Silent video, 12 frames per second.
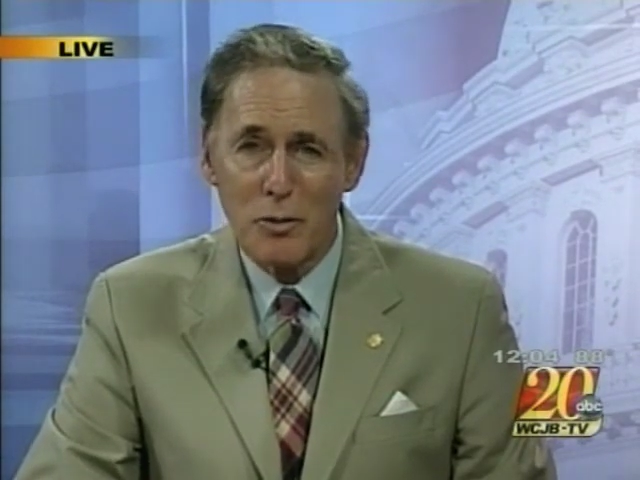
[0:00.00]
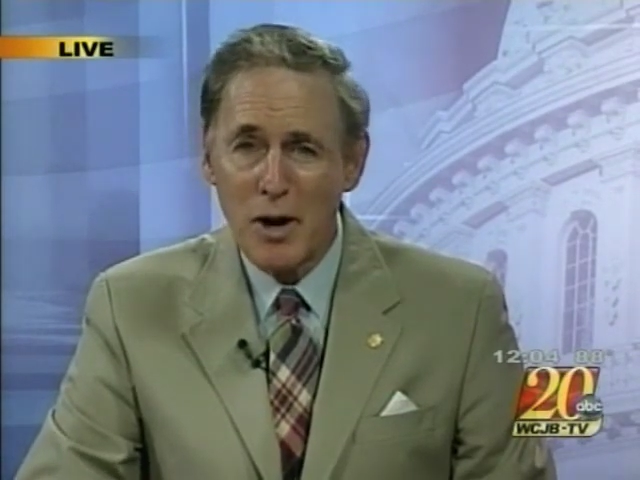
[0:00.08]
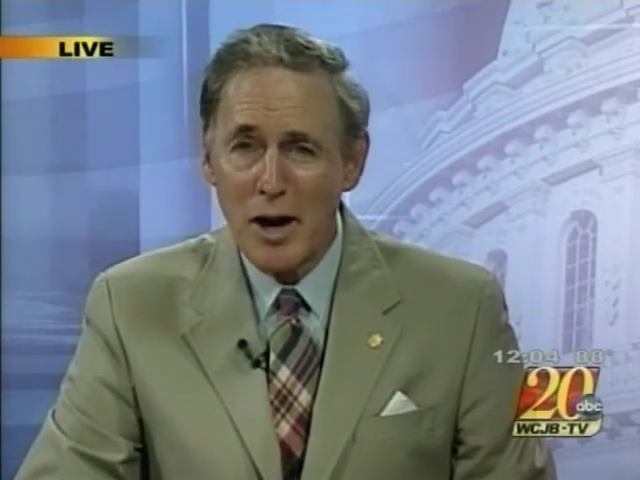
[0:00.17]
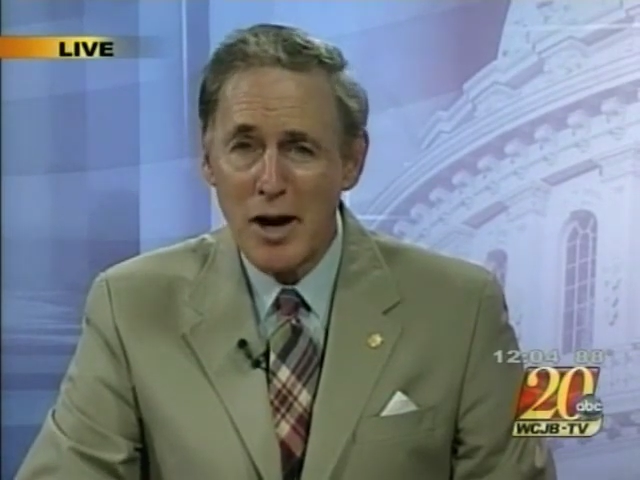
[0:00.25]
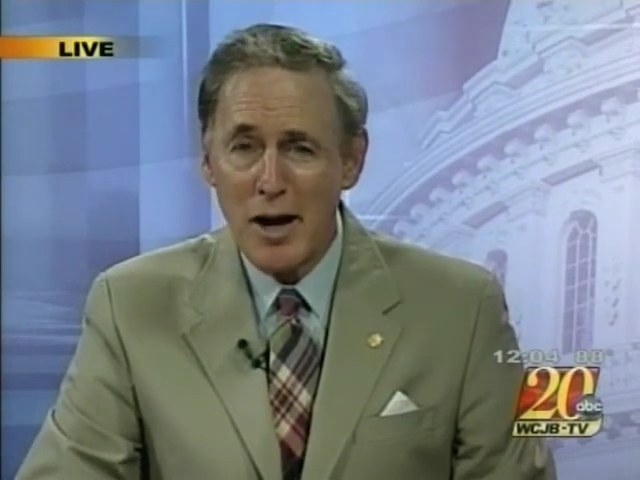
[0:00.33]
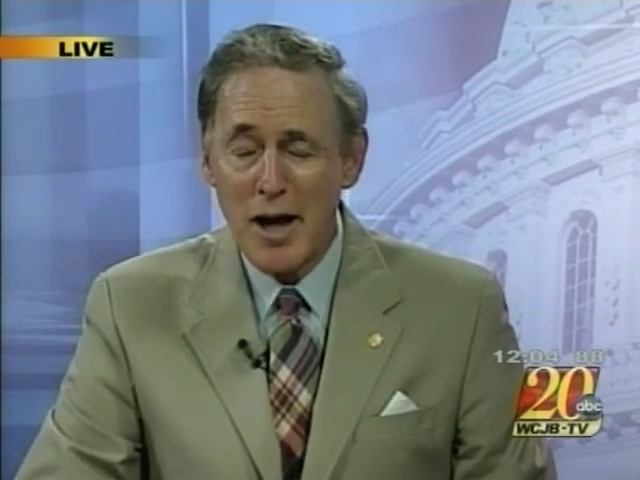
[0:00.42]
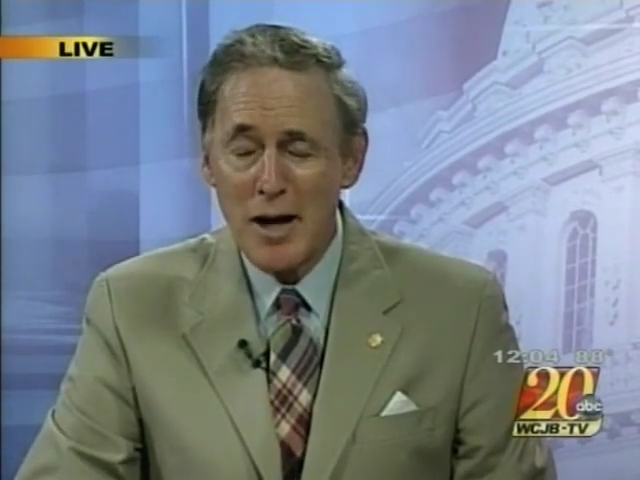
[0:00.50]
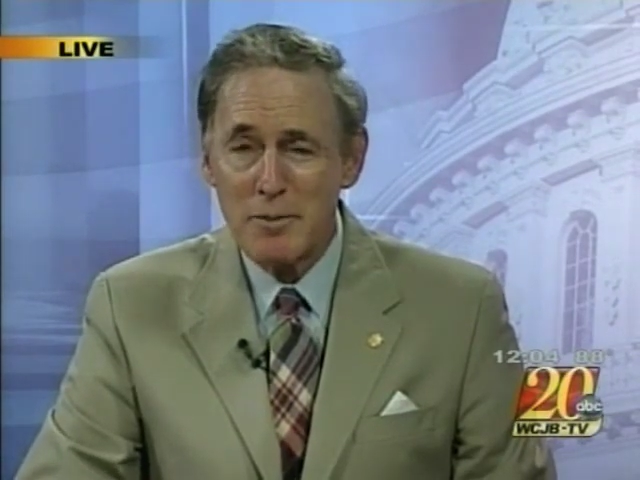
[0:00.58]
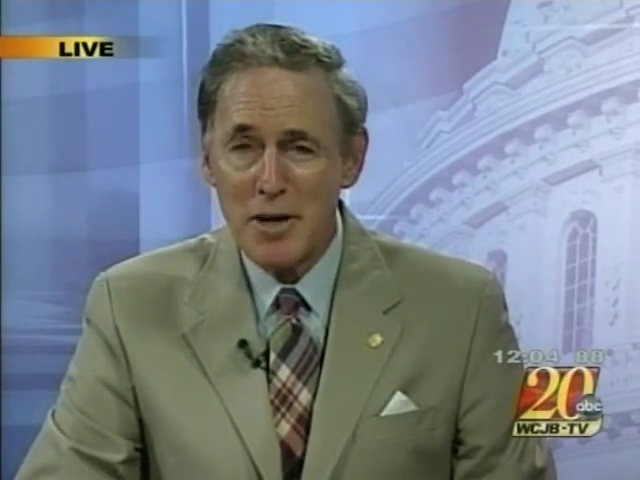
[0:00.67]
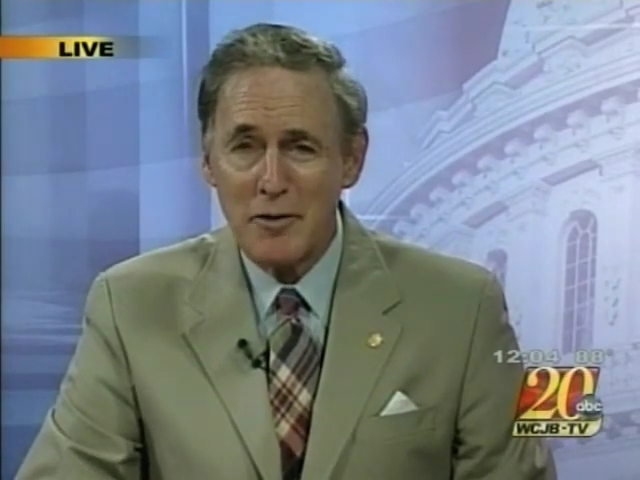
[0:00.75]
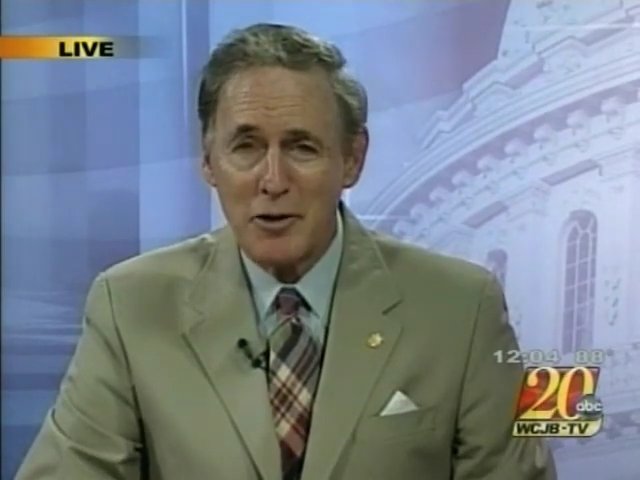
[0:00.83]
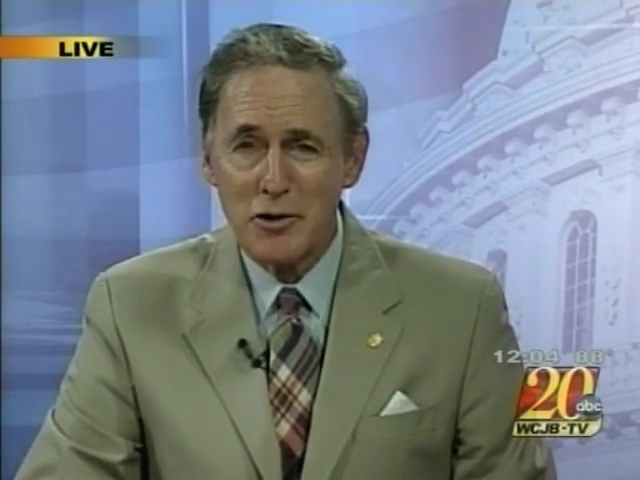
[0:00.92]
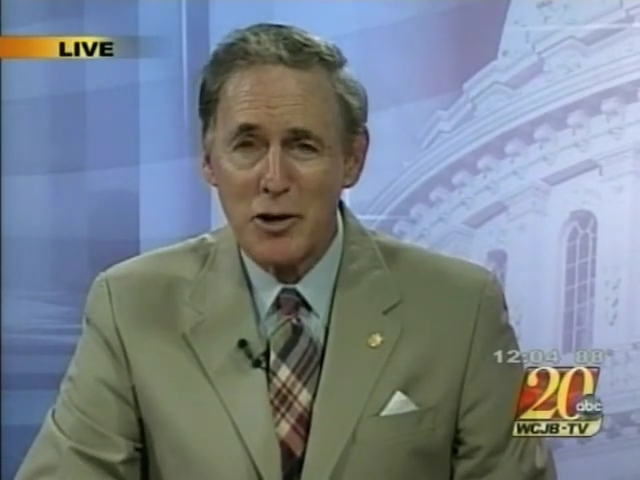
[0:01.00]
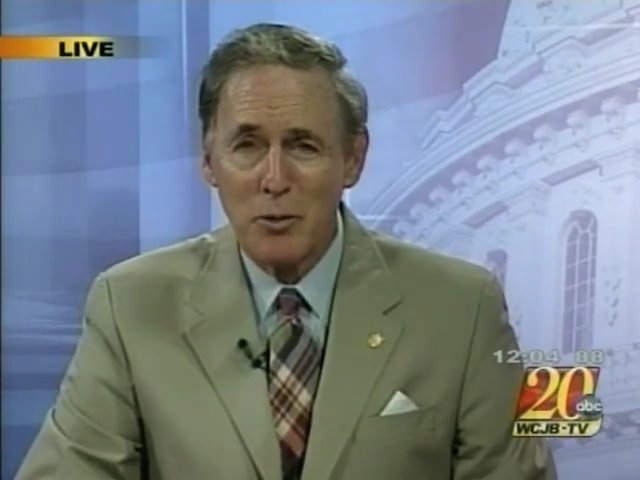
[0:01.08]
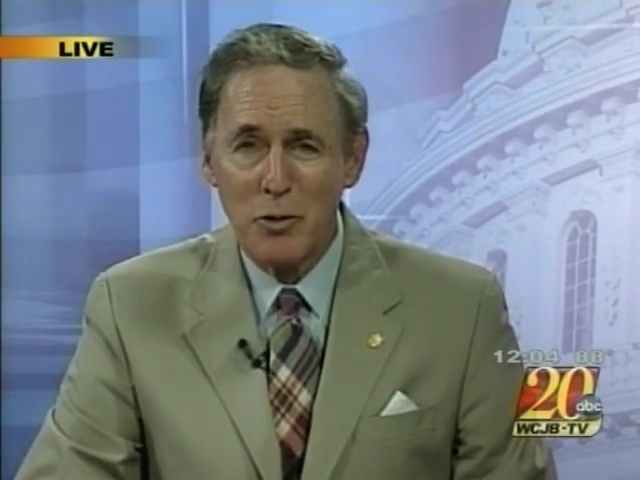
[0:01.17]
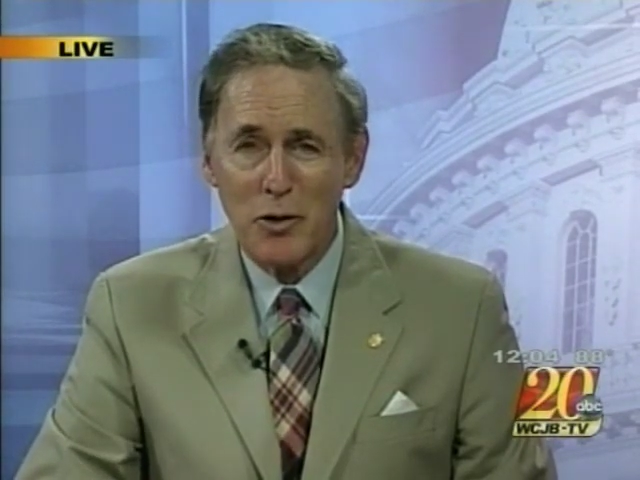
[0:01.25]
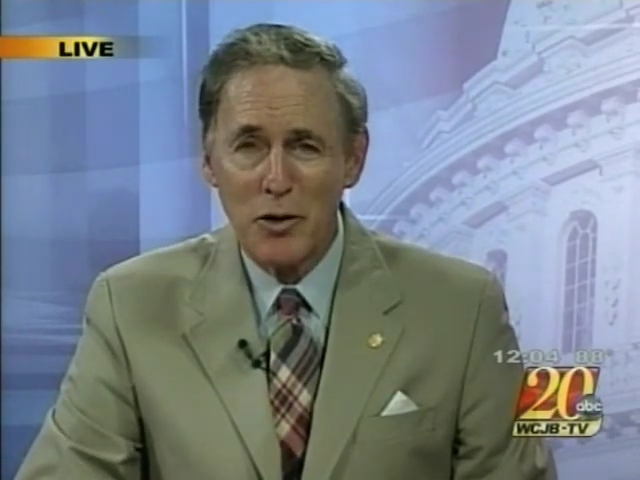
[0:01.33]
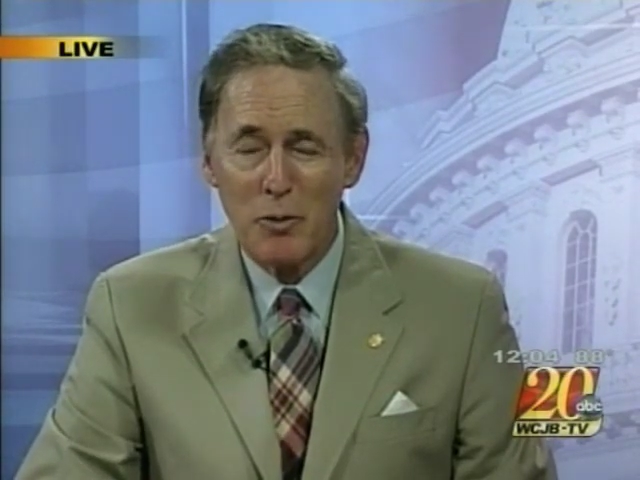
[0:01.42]
perhaps having
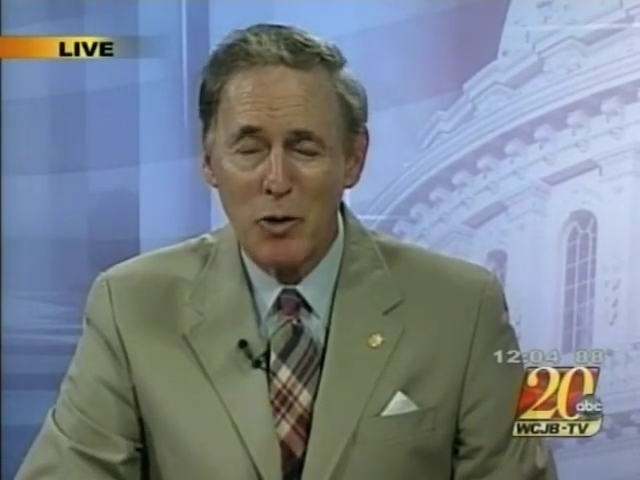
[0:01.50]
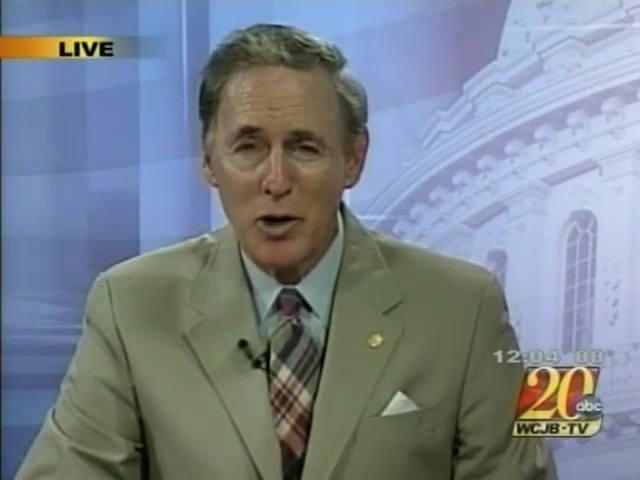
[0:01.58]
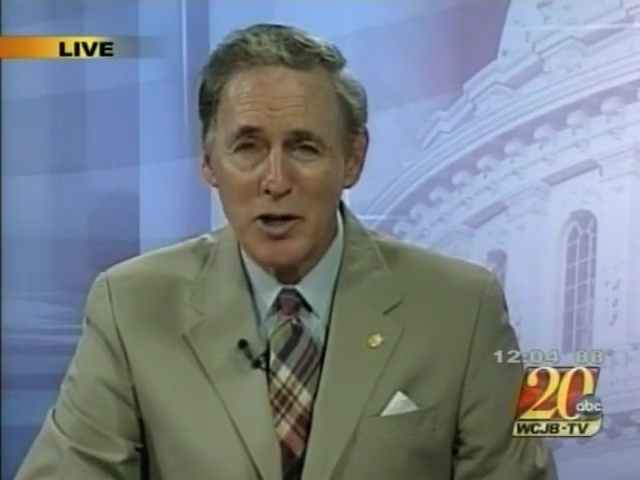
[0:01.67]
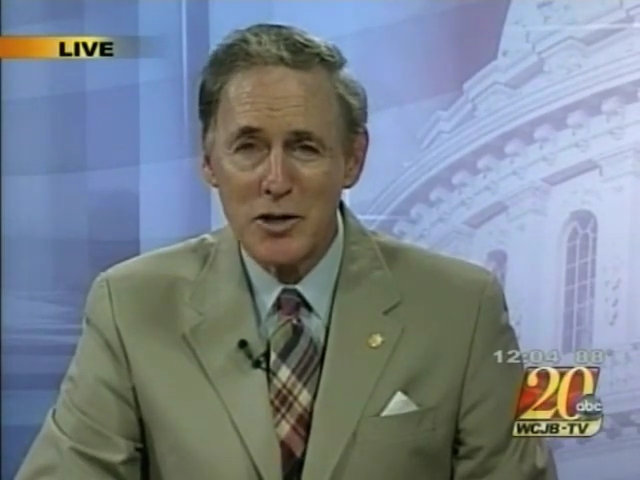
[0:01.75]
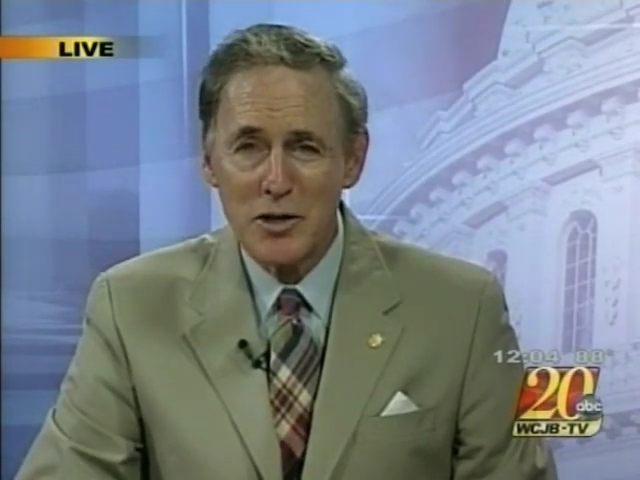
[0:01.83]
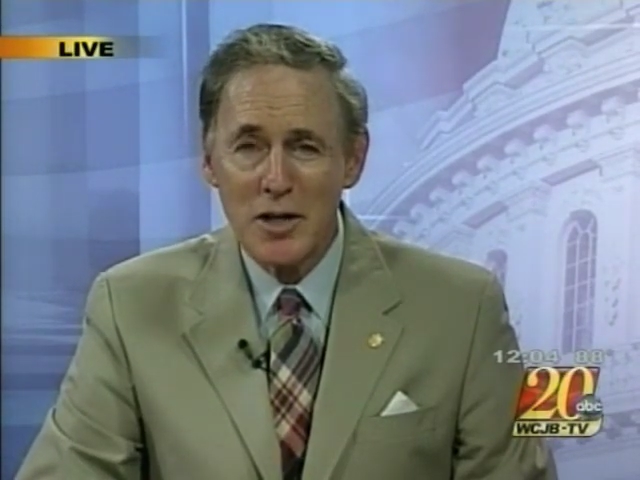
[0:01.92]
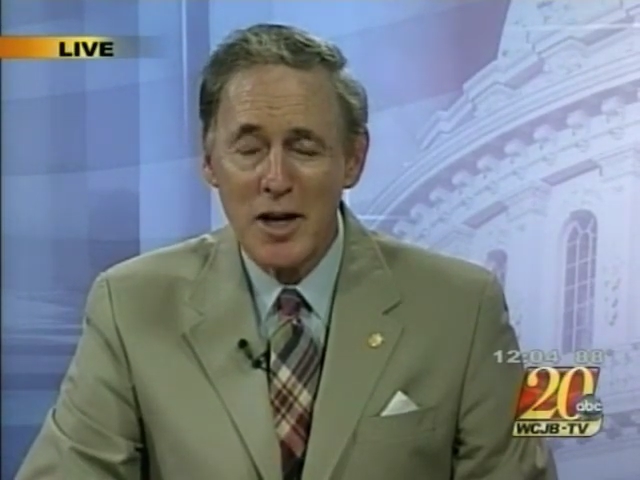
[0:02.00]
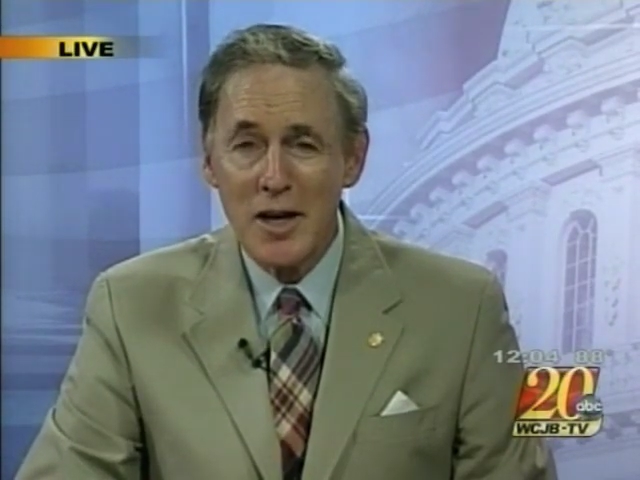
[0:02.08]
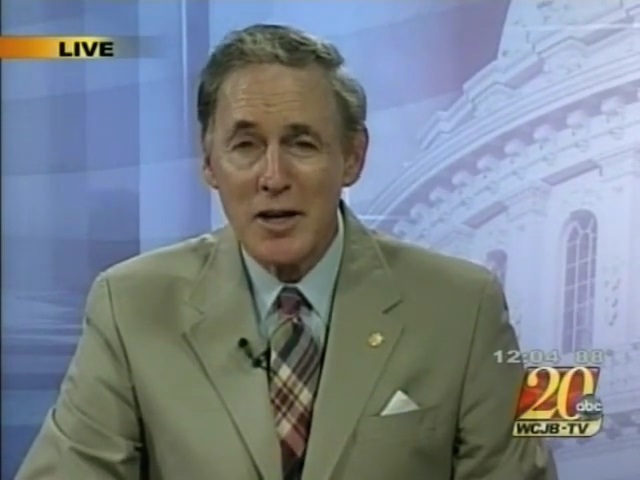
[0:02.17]
trouble with their mortgages.